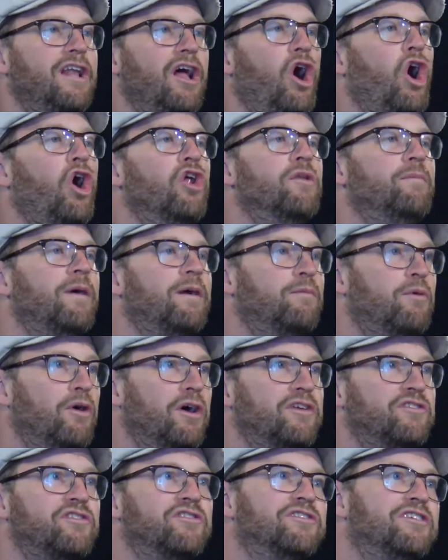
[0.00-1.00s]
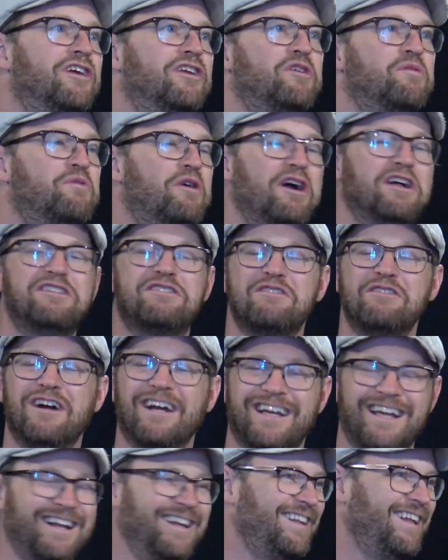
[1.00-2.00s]
all the big boys in, in New
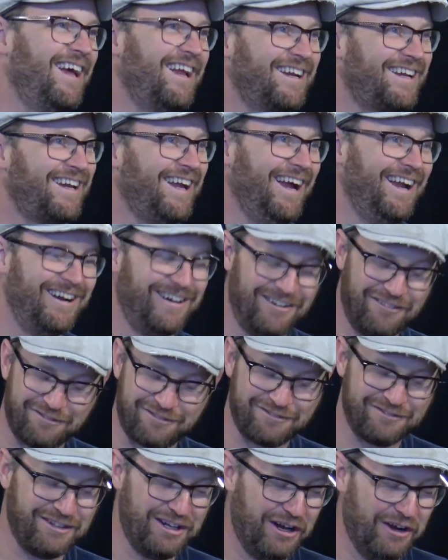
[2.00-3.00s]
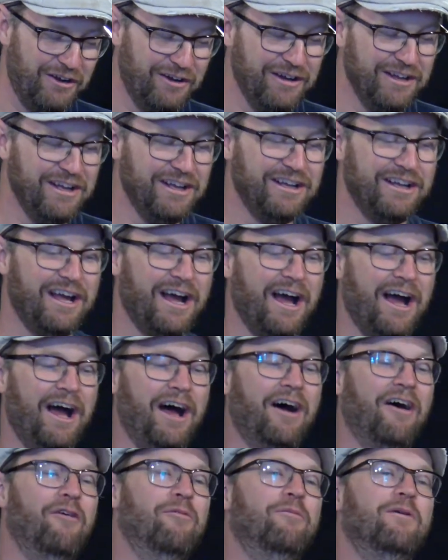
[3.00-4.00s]
Brunswick and Atlantic Canada, you know,
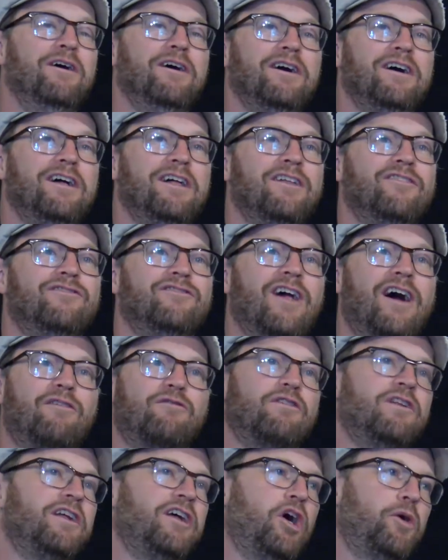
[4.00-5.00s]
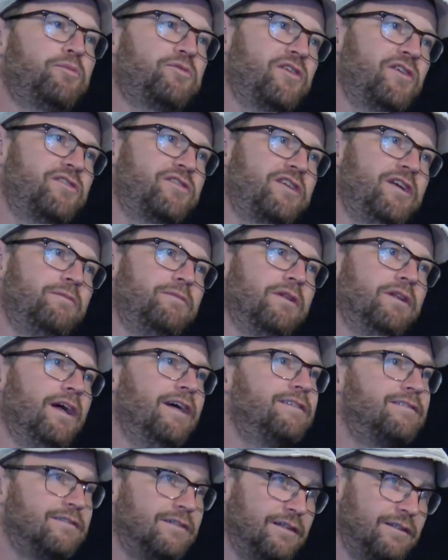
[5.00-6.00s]
uh, that really helps us keep the
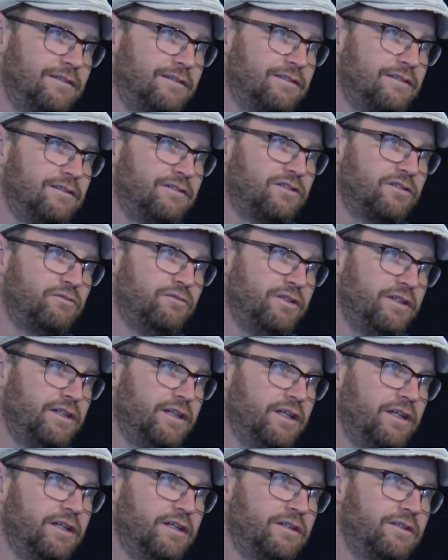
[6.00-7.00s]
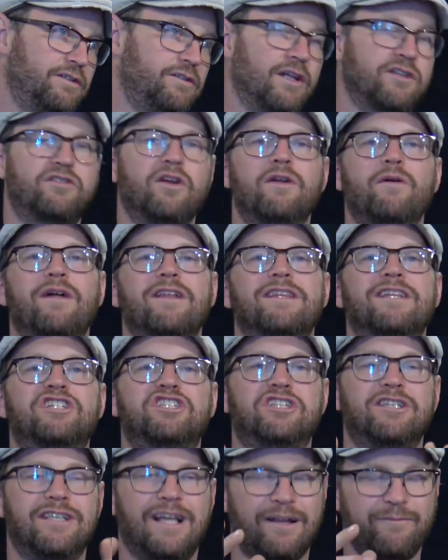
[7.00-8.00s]
lights on so we can do that. So anyway, the,
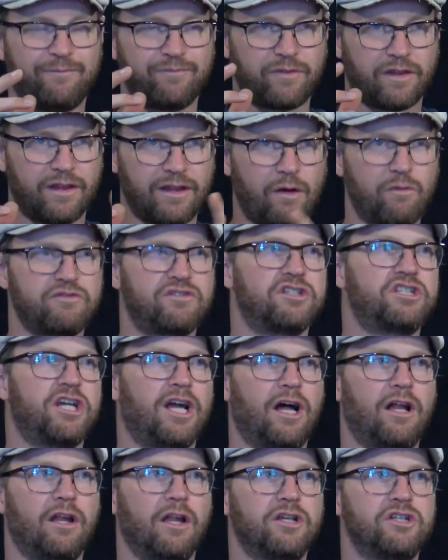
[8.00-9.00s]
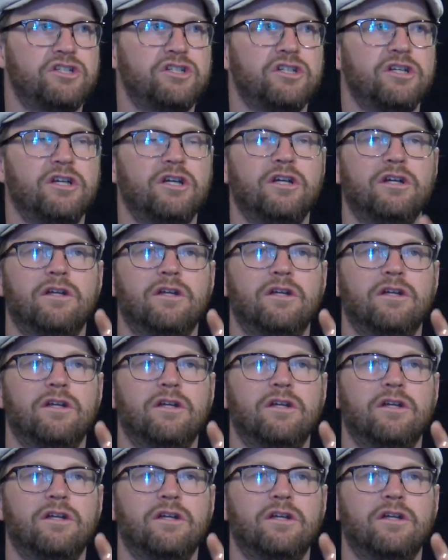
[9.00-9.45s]
that, that was the challenge.